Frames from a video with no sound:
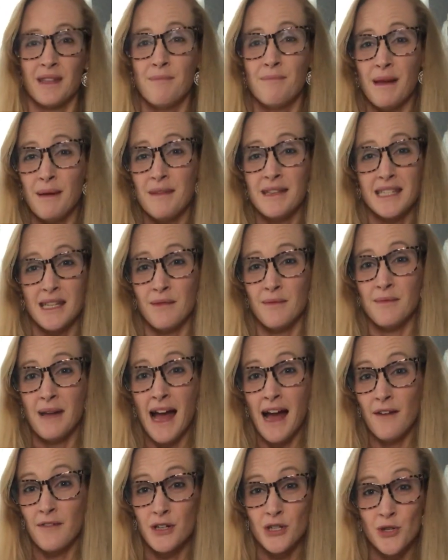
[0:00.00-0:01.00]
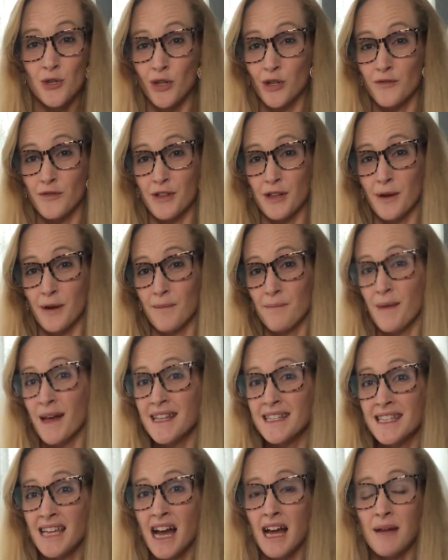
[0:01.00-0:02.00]
maybe some have control over their
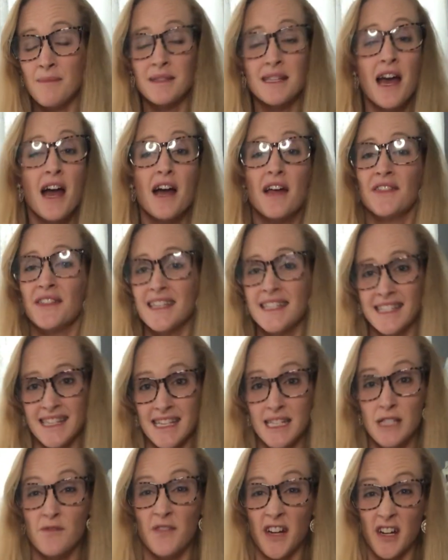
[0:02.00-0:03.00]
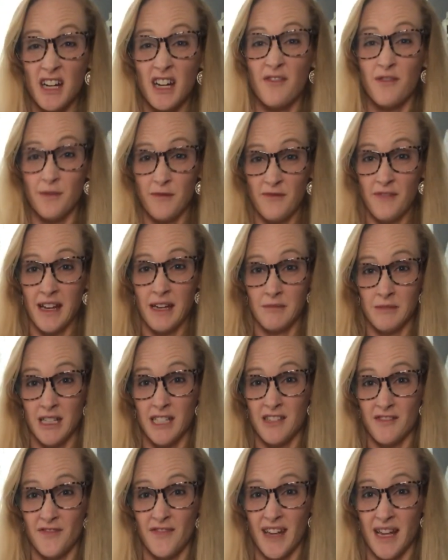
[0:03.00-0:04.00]
bedtimes. These things vary from
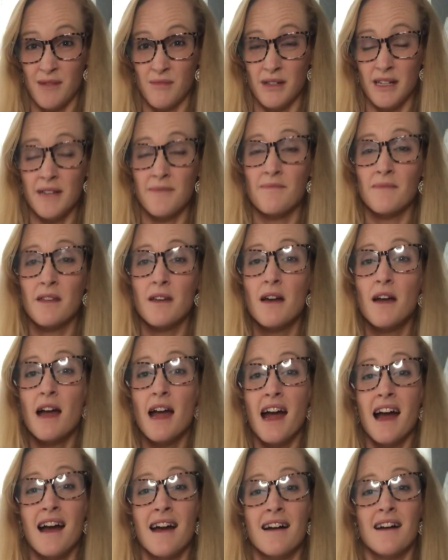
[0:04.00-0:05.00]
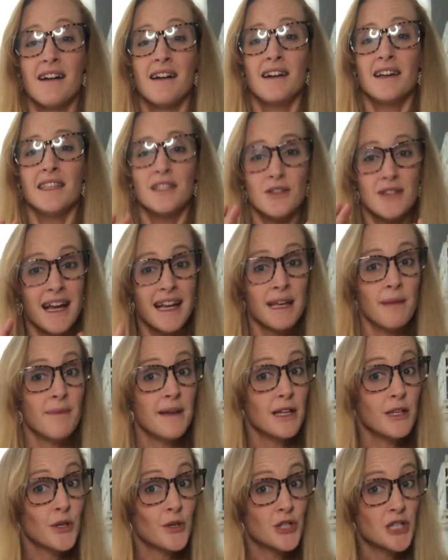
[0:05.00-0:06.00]
family to family. So that can
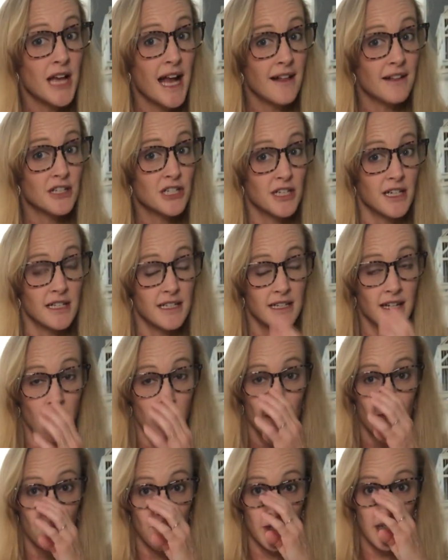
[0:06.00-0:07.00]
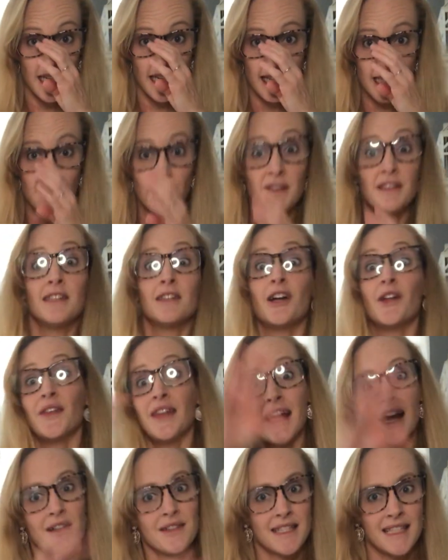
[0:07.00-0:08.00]
be a little challenging for teens. But then on
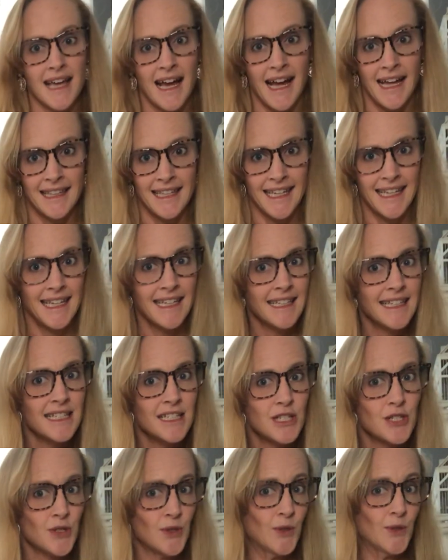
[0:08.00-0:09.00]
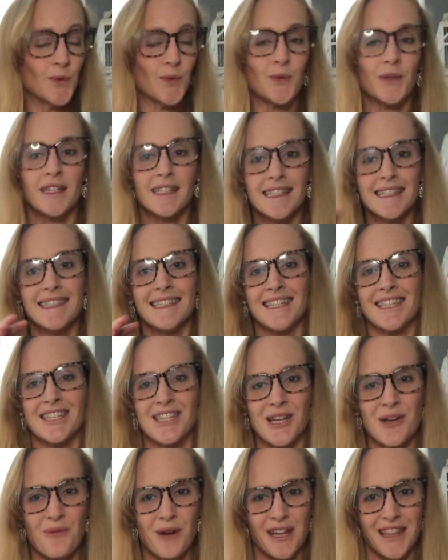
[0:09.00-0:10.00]
the outside, they get into really
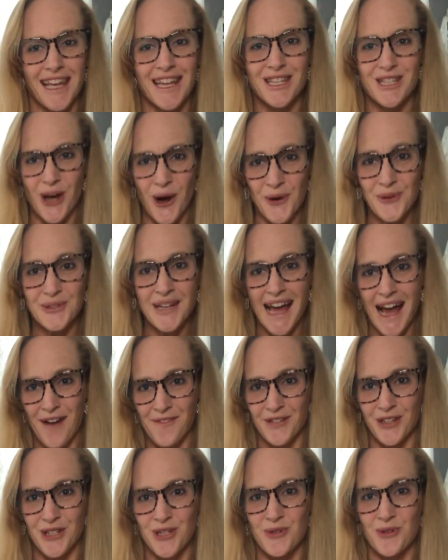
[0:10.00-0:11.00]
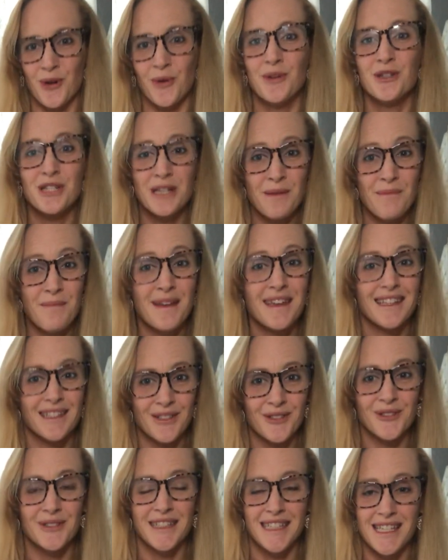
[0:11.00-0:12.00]
listing where they don't have control, which can be a
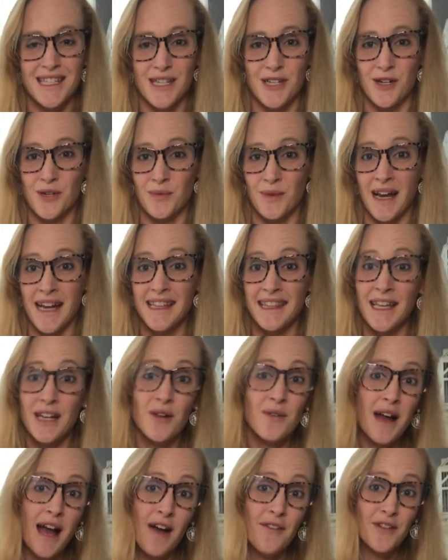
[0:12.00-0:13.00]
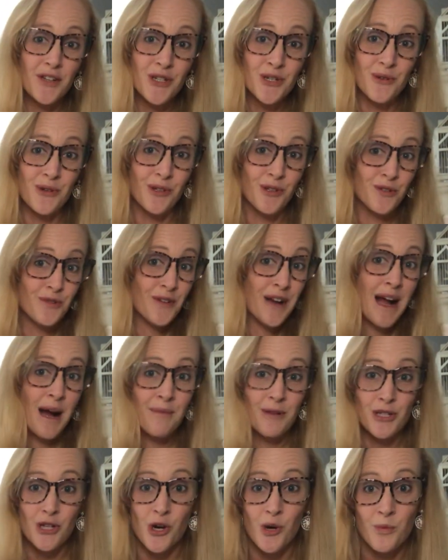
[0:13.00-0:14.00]
little easier, right? They don't have control over how
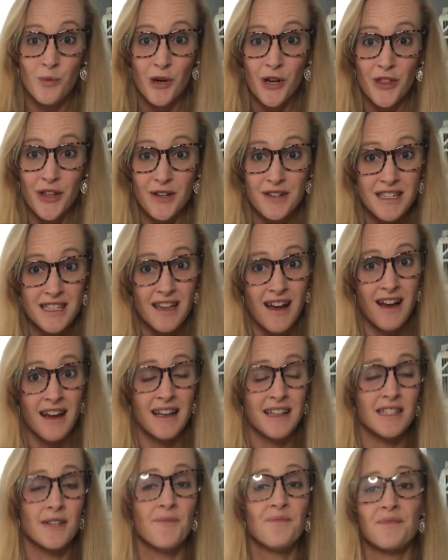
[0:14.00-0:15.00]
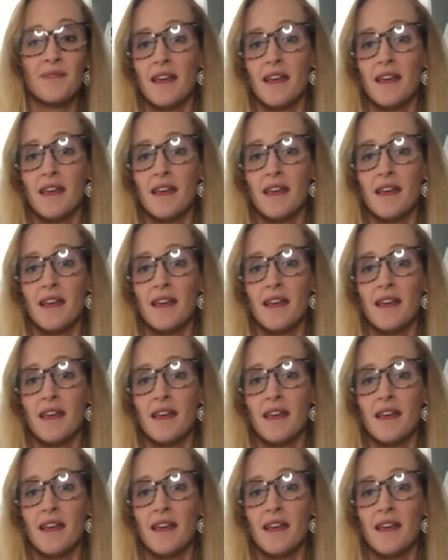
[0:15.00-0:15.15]
much homework they're assigned.